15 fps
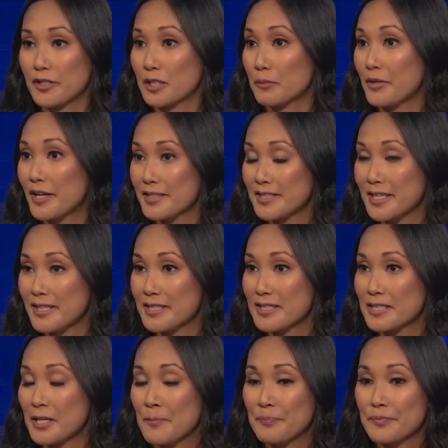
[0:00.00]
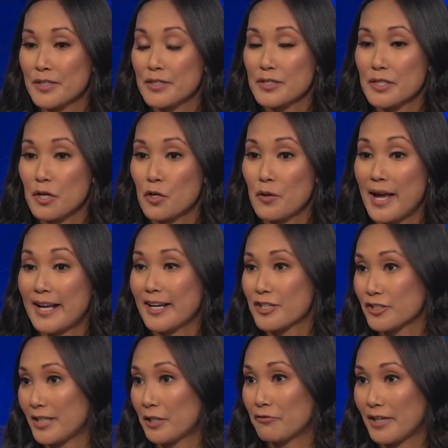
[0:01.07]
the process. So
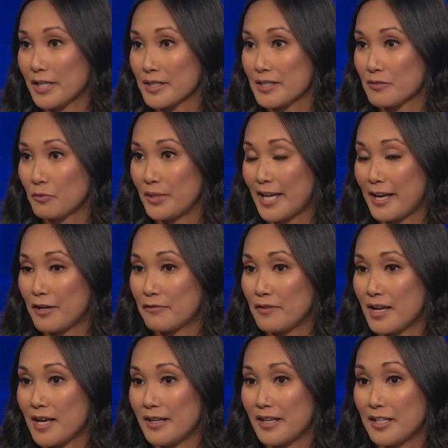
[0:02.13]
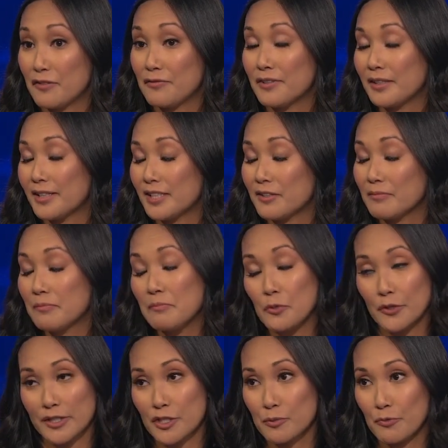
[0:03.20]
at Rex, we have an affiliate
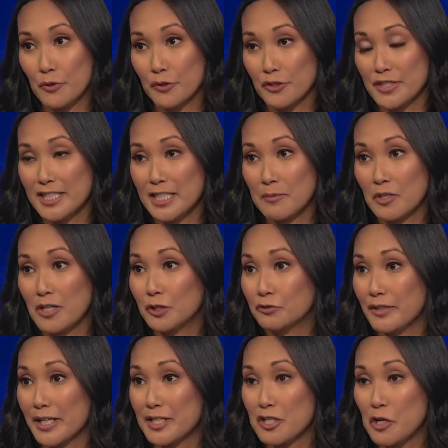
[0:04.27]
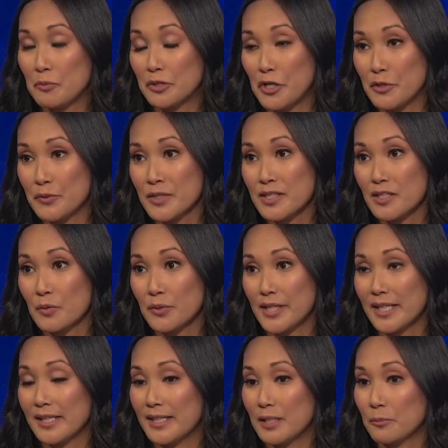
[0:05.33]
mortgage broker team called Rex Home Loans, where
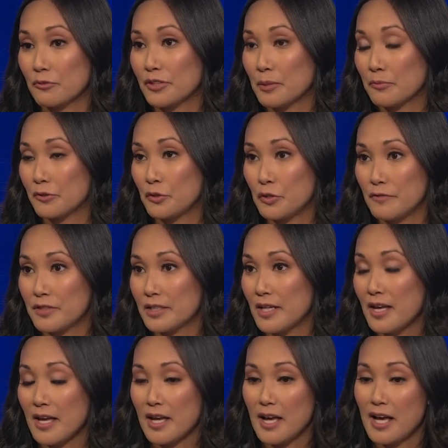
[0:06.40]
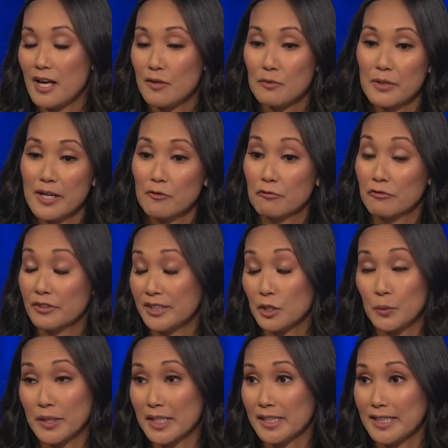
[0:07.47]
they can get pre-approved really
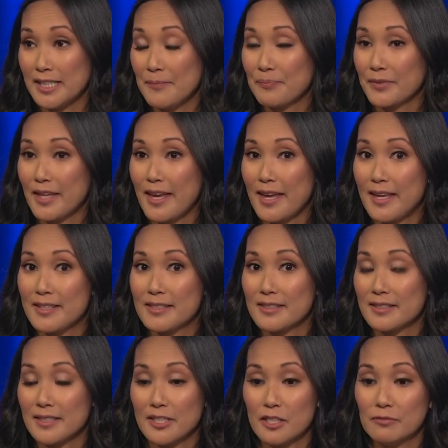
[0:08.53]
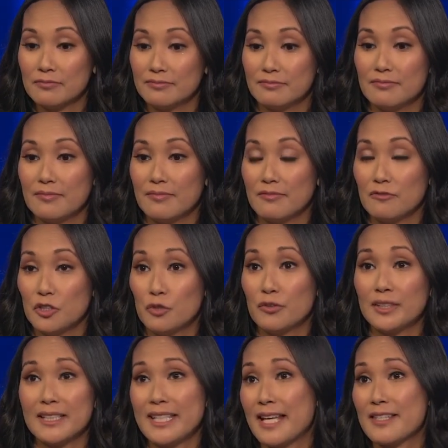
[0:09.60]
quickly. And, you
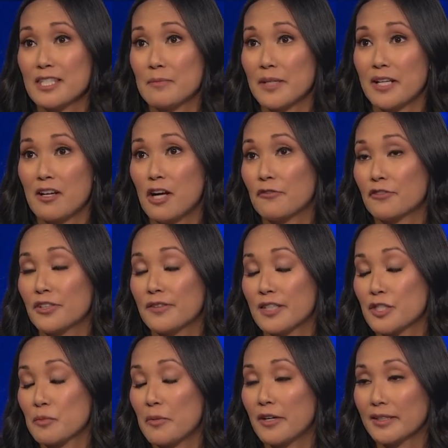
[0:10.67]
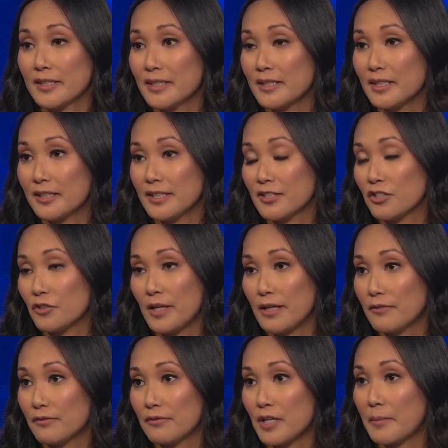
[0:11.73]
really can't submit an offer in this market unless you
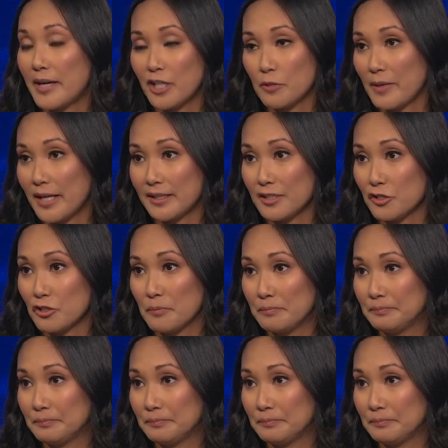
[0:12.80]
have a buyer package.